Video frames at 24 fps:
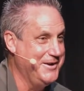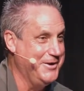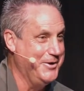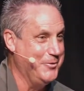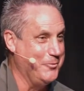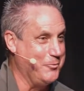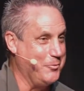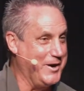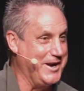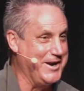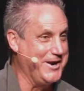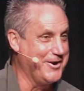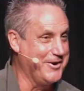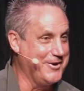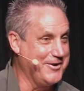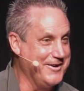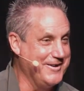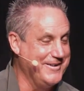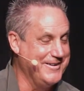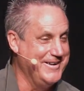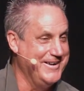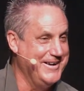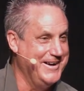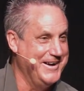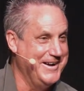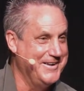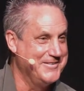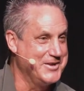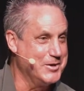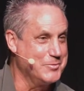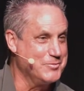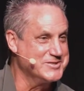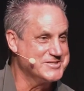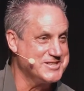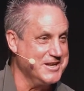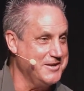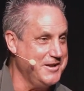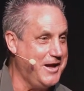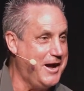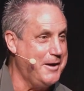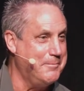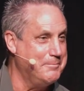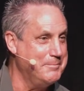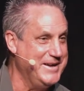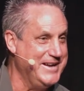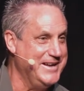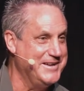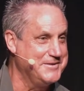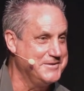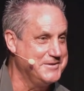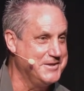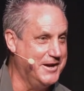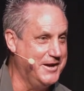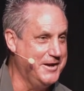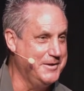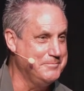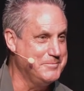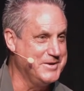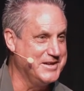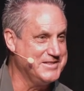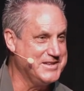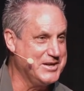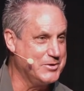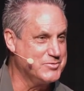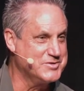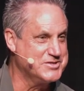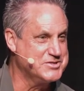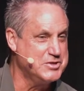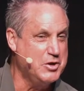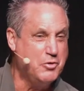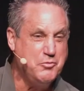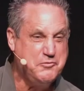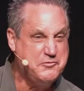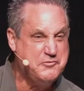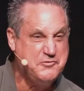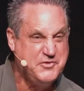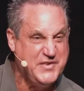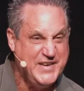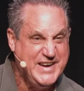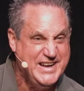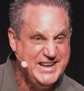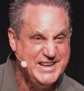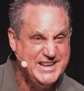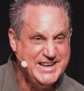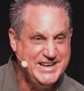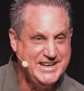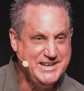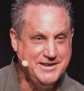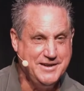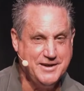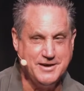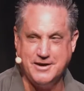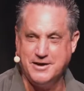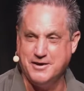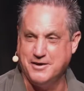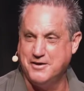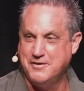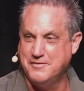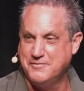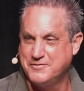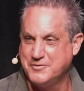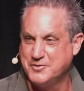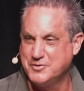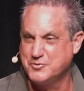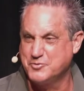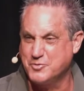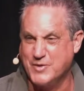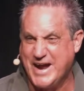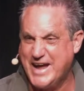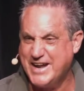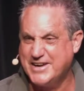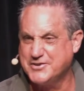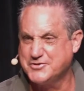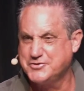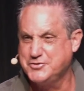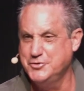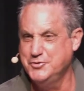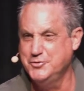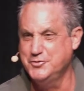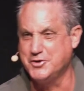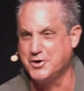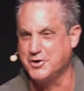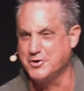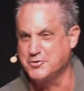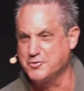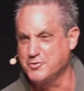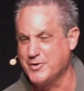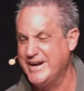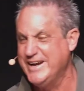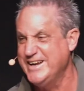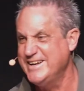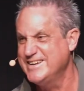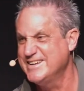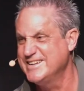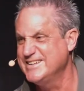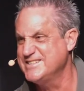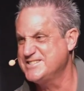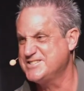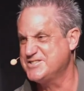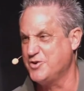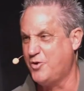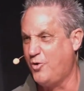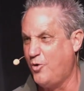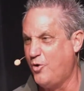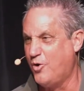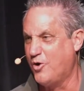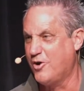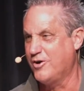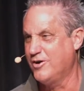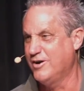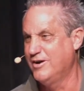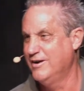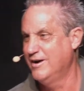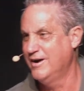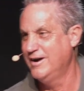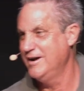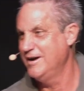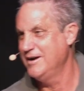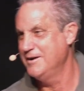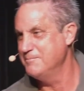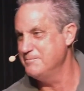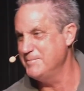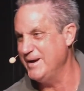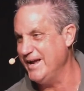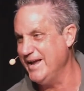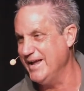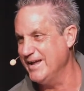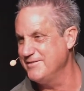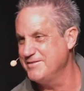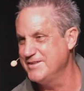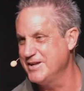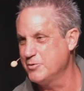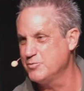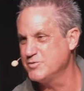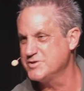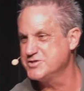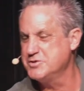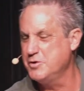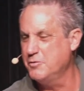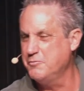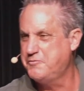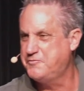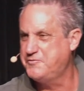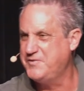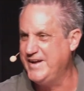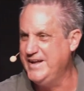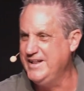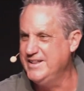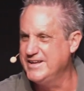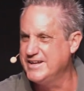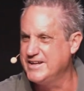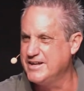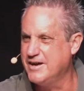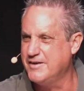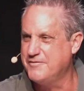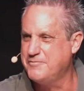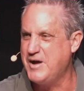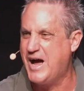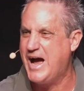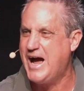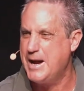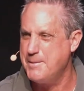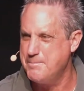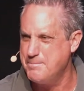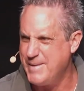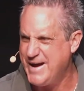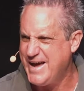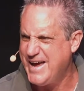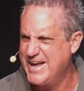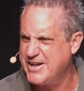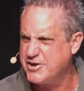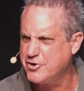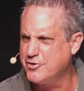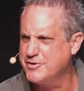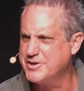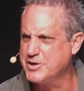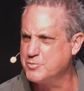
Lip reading: where there was a lot being done, but there was no feeling of gratitude or greatness, or there was no feeling of I matter.